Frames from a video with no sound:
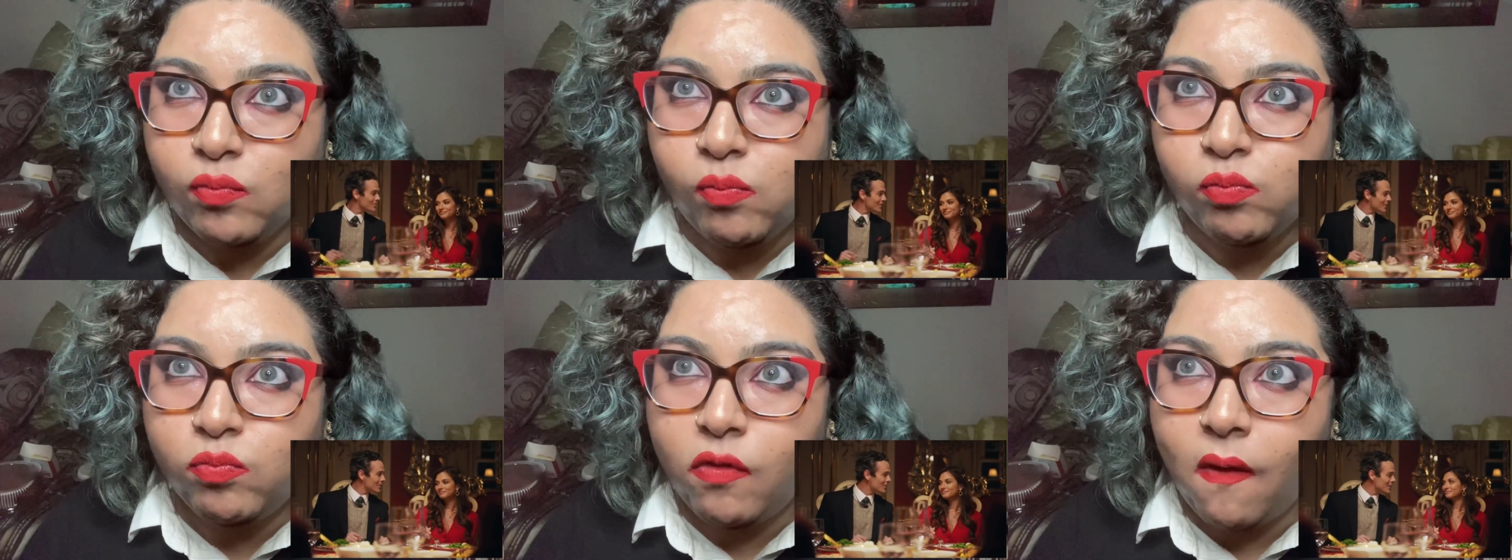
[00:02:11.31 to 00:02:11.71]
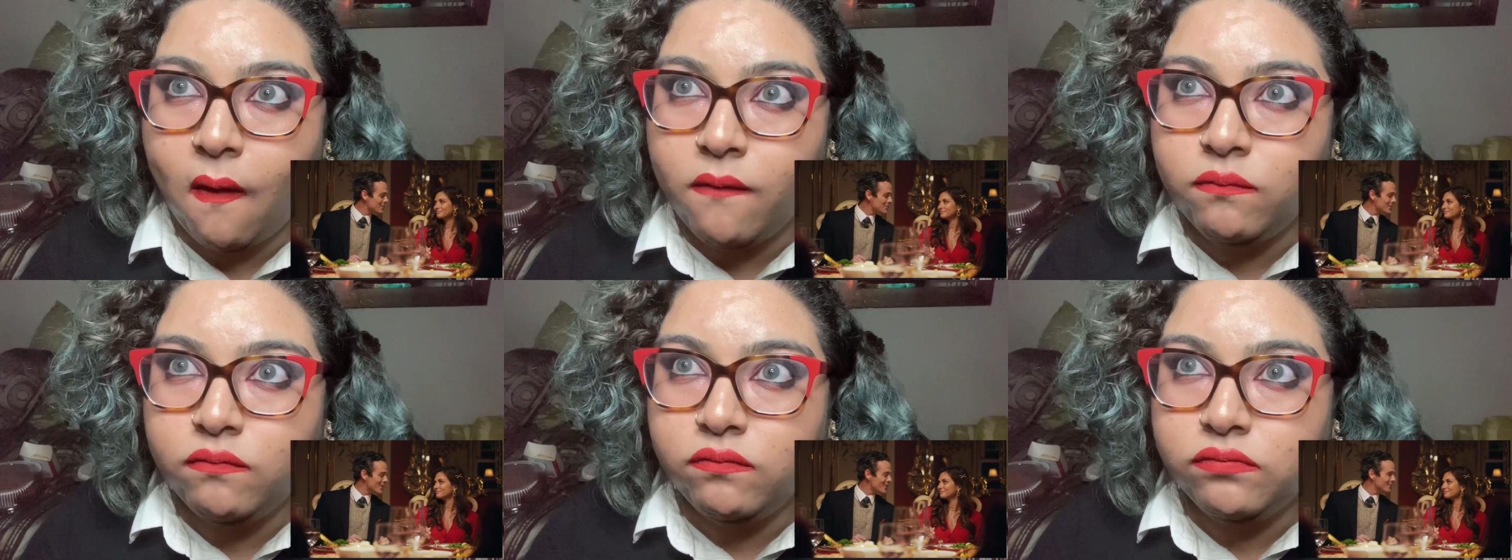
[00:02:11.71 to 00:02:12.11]
Right,
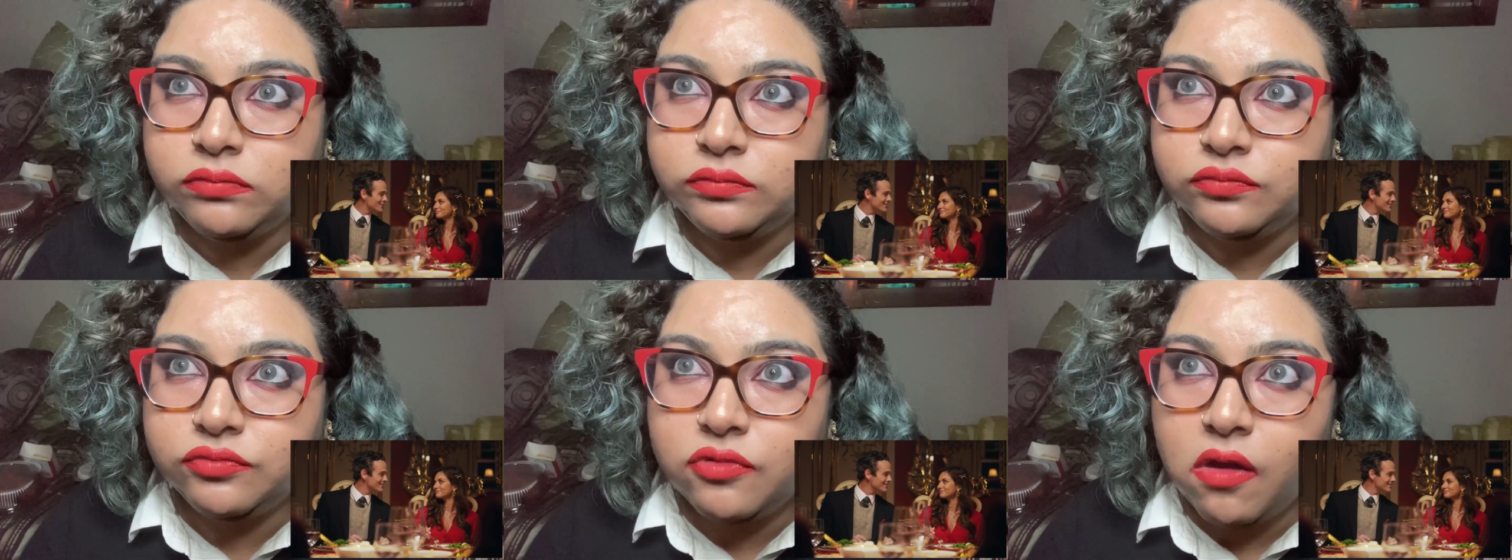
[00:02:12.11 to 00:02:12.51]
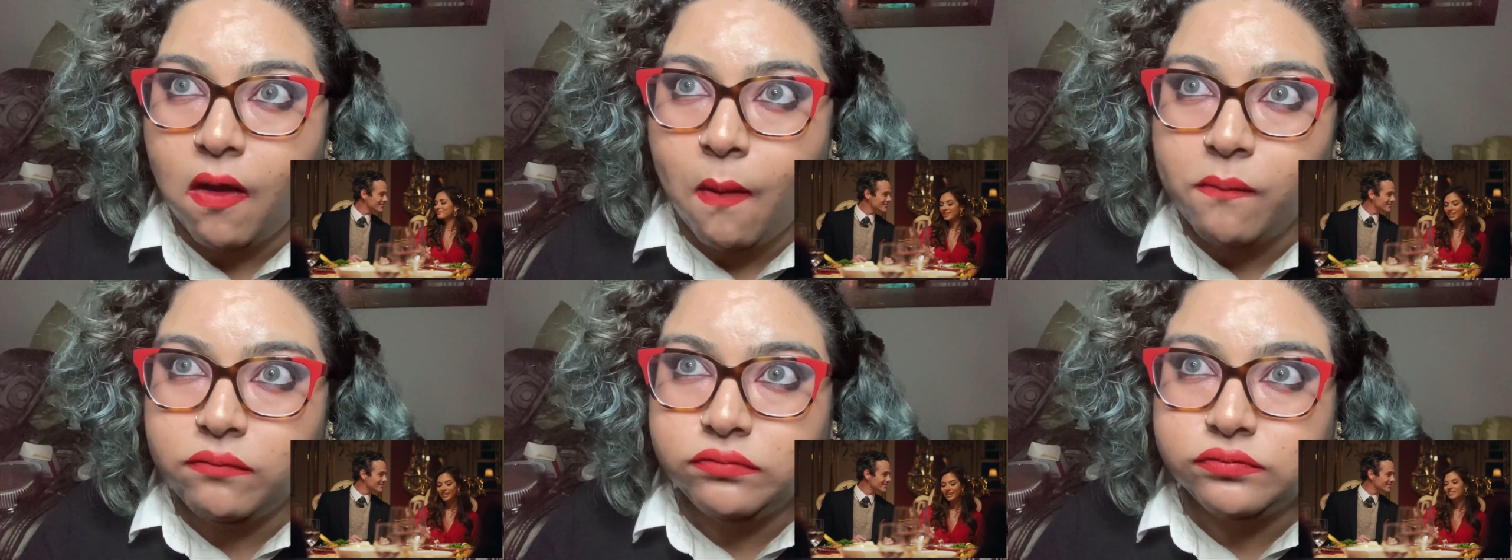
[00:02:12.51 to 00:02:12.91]
sweetheart?
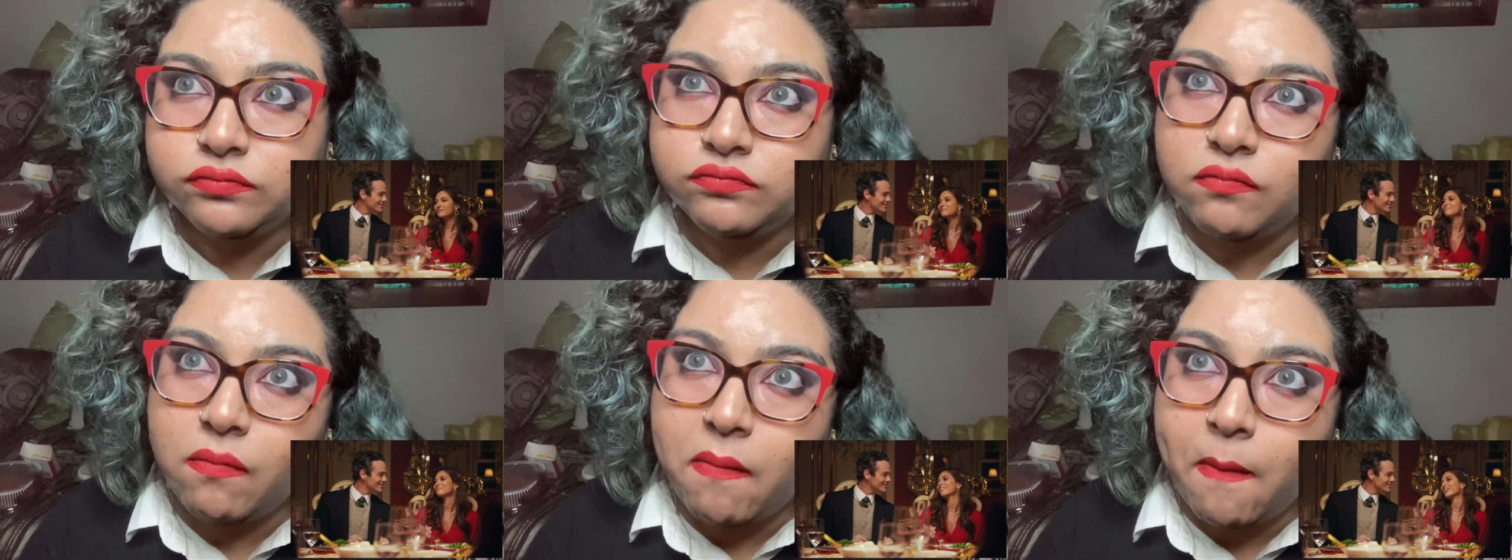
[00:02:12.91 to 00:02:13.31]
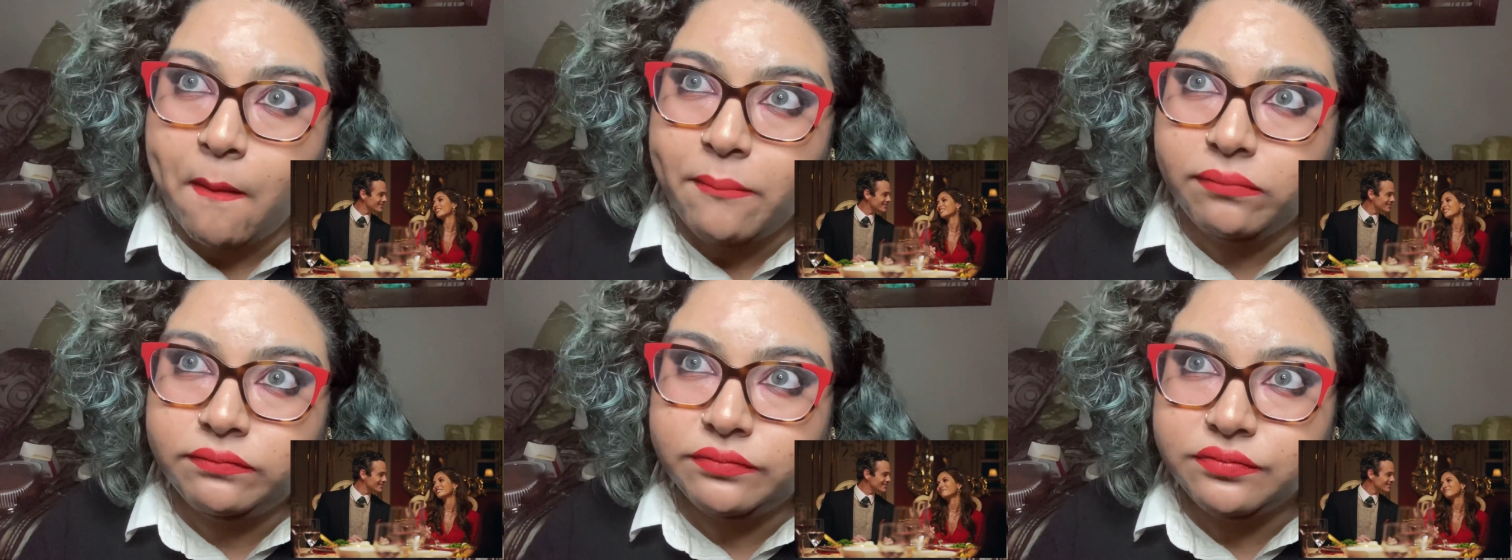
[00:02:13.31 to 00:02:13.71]
Yes,
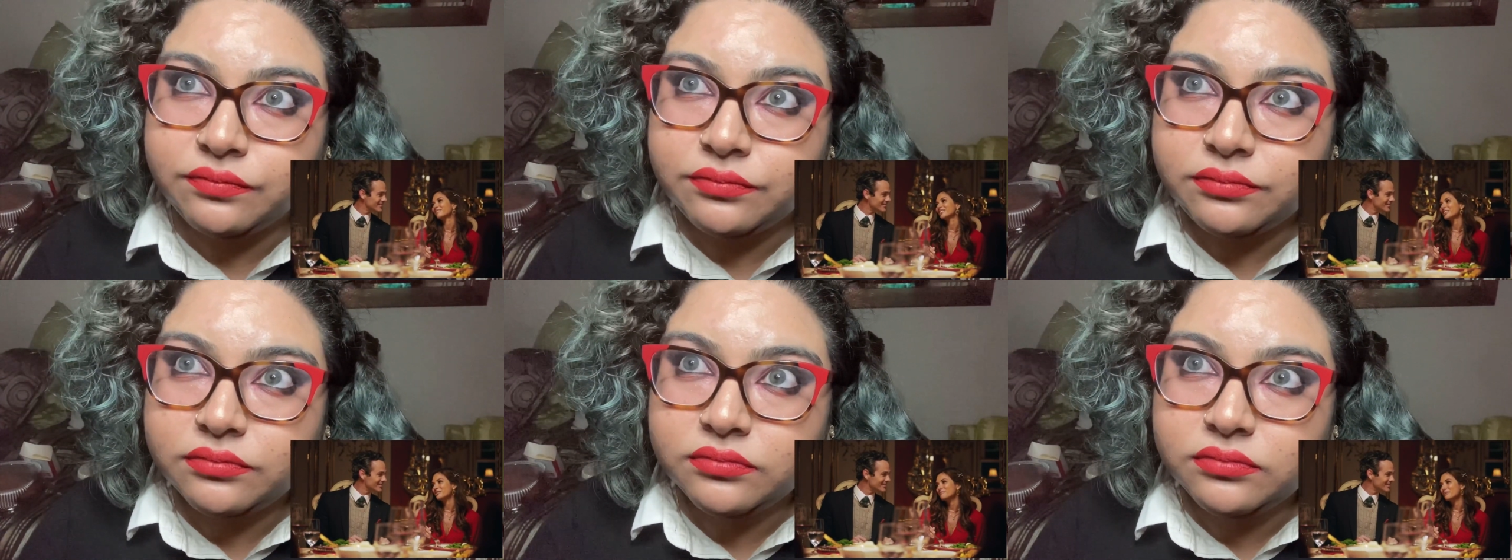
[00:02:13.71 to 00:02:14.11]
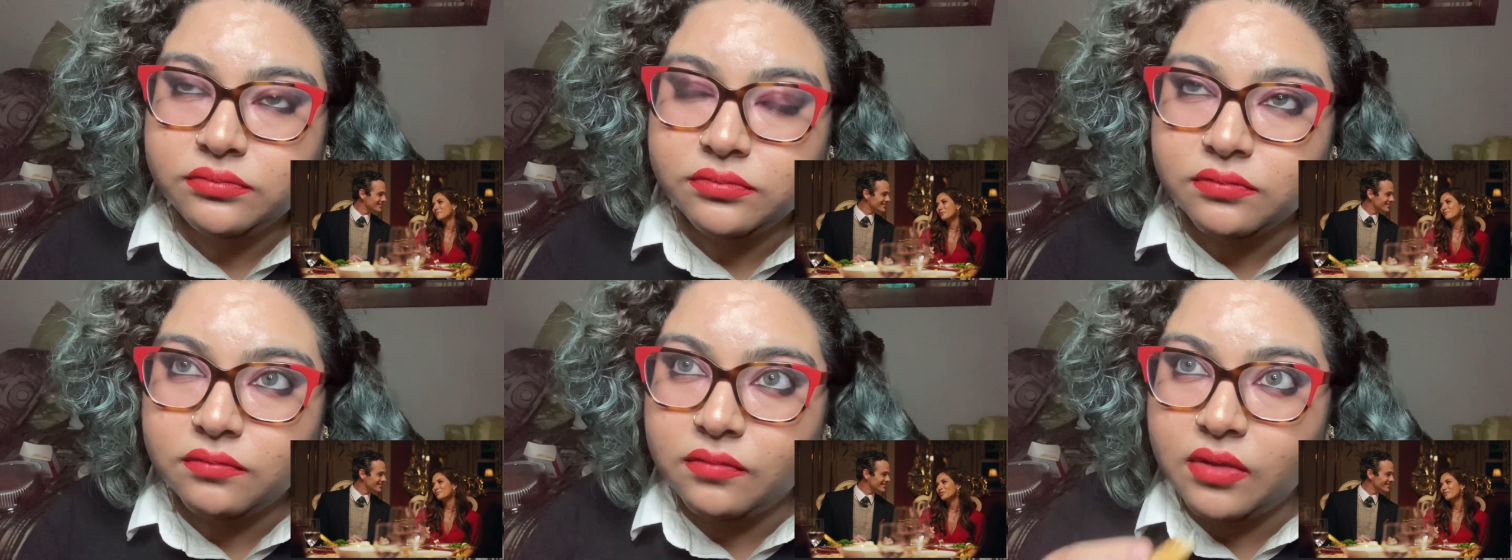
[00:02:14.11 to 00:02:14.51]
it couldn't be
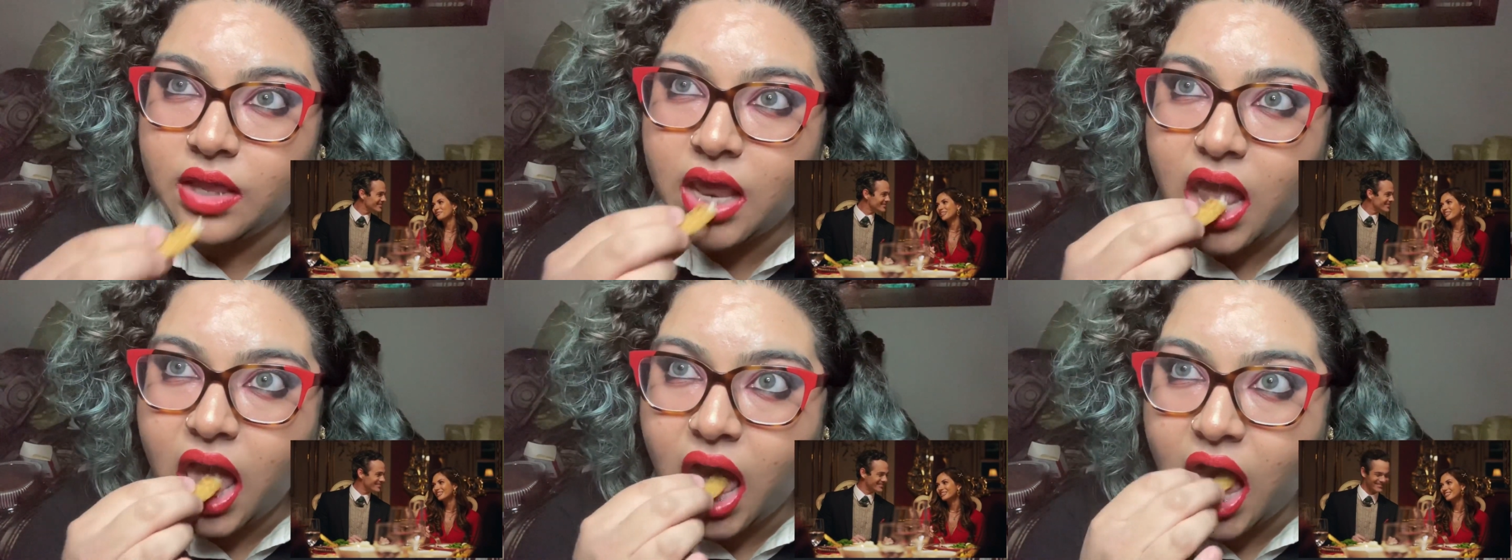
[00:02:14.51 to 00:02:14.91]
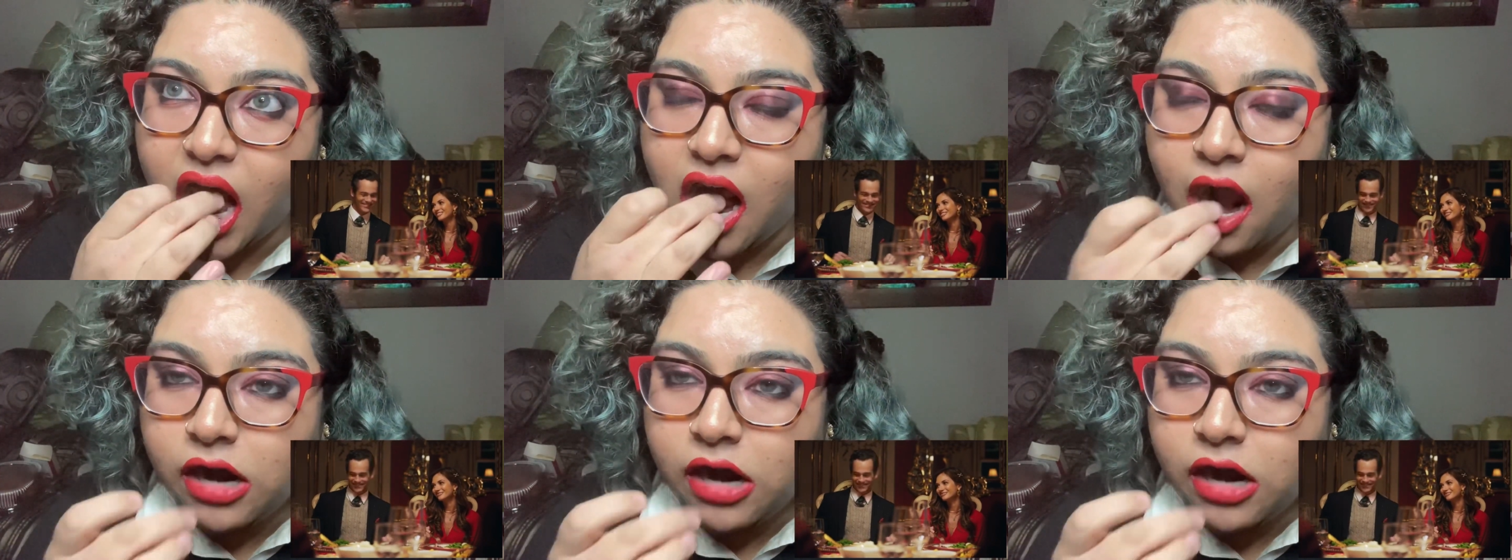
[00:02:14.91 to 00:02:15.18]
more perfect.